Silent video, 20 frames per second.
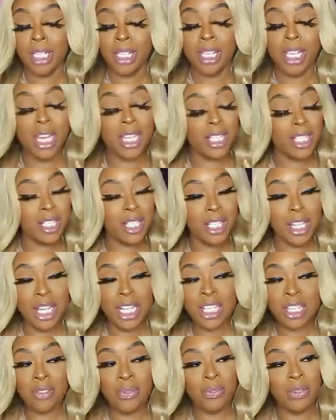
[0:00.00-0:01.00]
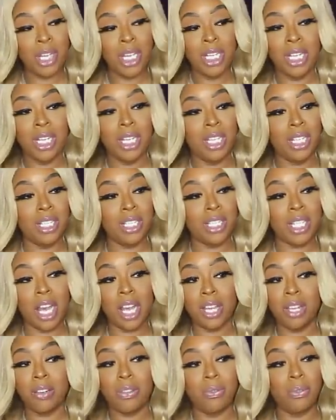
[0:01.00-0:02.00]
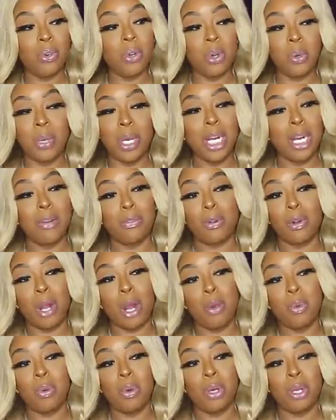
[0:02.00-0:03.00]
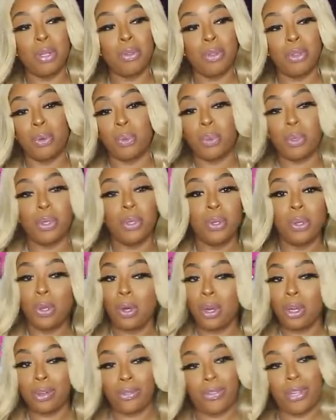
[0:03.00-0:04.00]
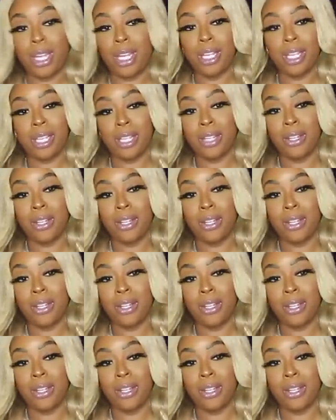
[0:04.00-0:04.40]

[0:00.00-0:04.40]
that's that's the fun in this. I can afford whatever I want, the real or the fake.